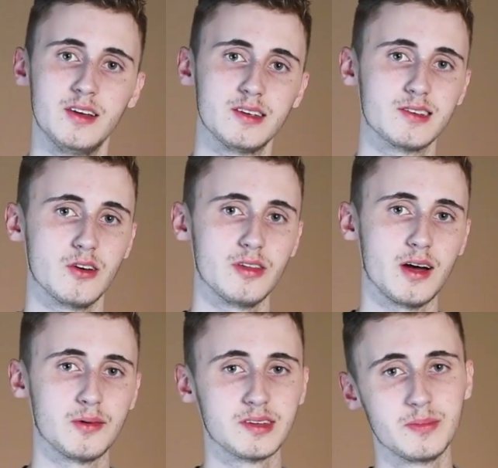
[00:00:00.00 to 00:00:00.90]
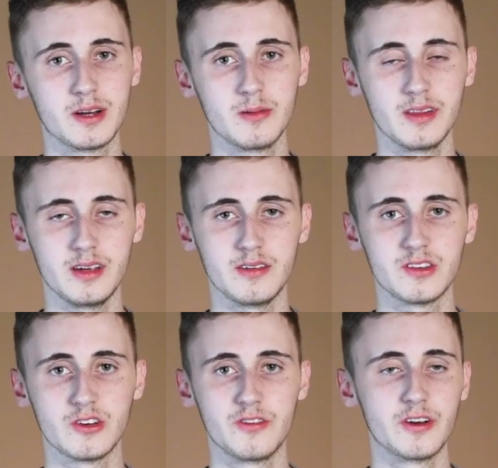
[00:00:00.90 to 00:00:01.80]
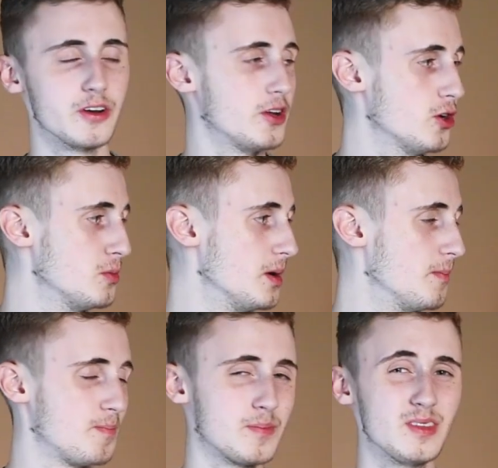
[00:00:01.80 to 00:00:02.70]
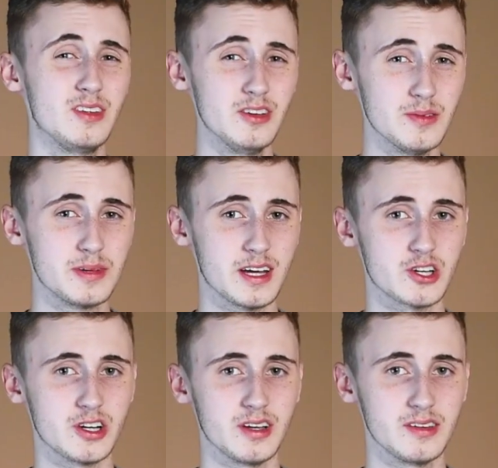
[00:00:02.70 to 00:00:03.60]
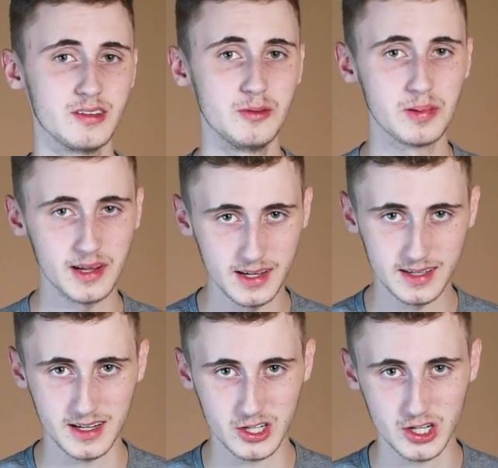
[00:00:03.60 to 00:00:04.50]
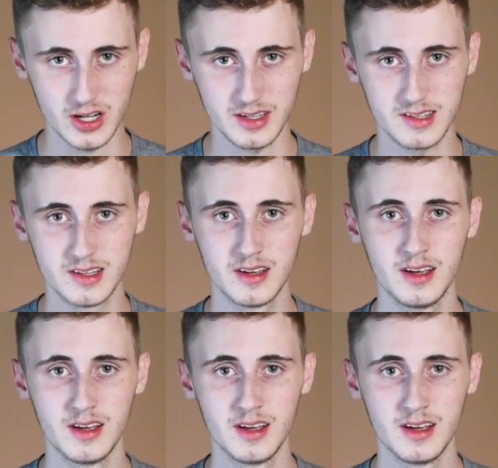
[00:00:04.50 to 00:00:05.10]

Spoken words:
So that was a big relief. So if you're a noob, do some test shots. Do plenty of test shots.